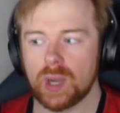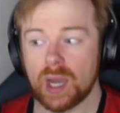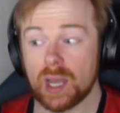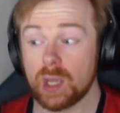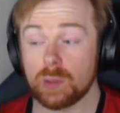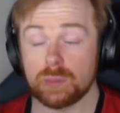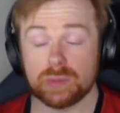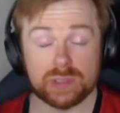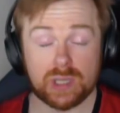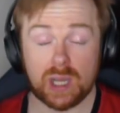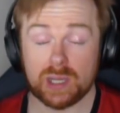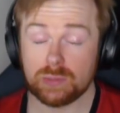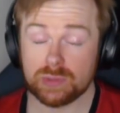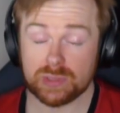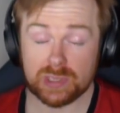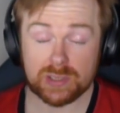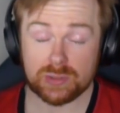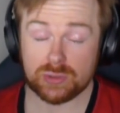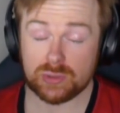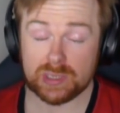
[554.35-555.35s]
and I was
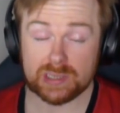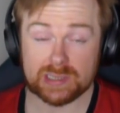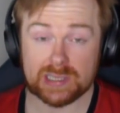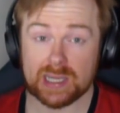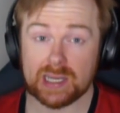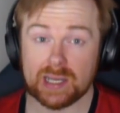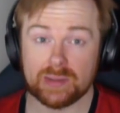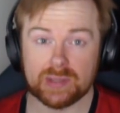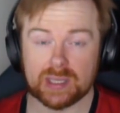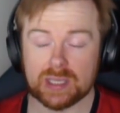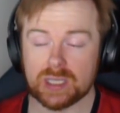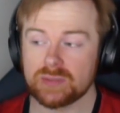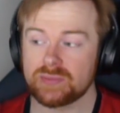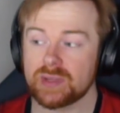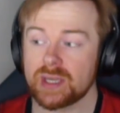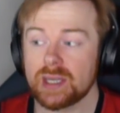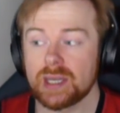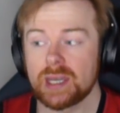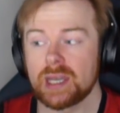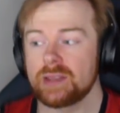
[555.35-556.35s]
literally dead at the end of
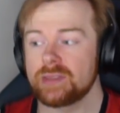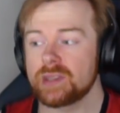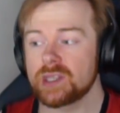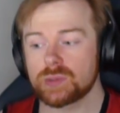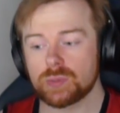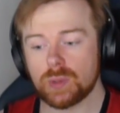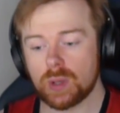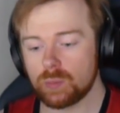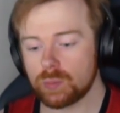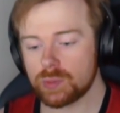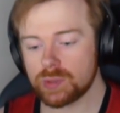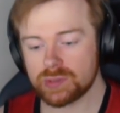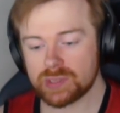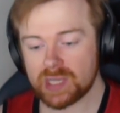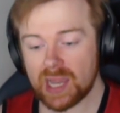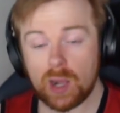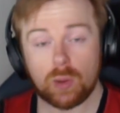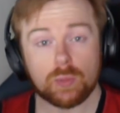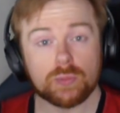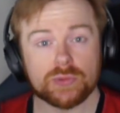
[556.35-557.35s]
it. This one was
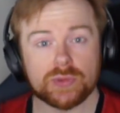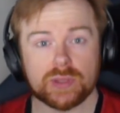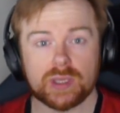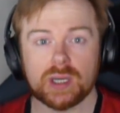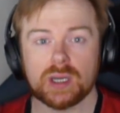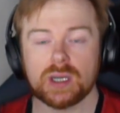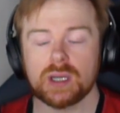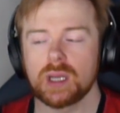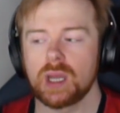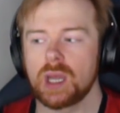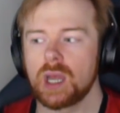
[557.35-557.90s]
healthier.